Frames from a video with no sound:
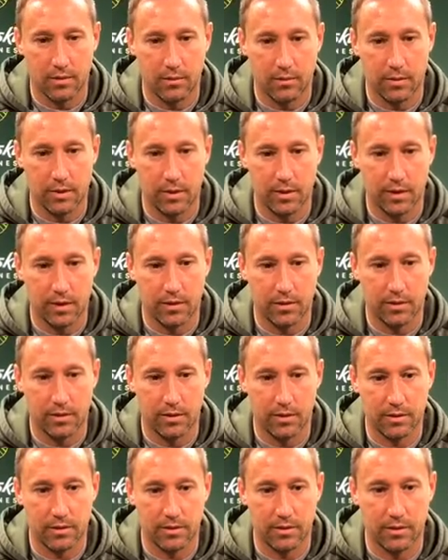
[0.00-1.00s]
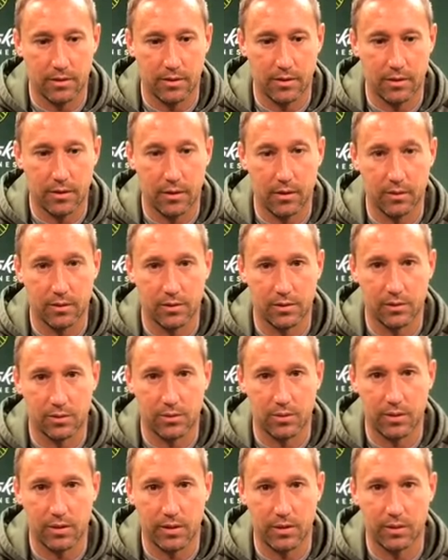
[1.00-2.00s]
we need to know is
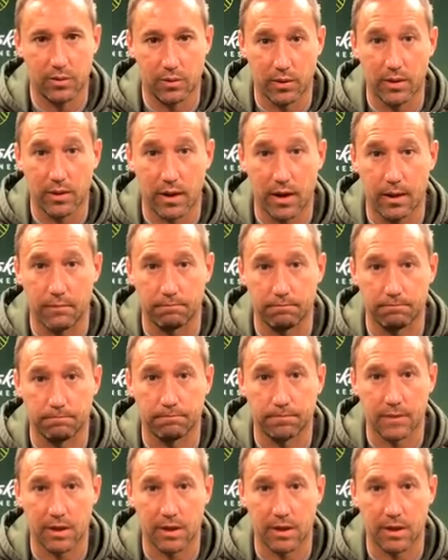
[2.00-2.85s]
we need to win the game.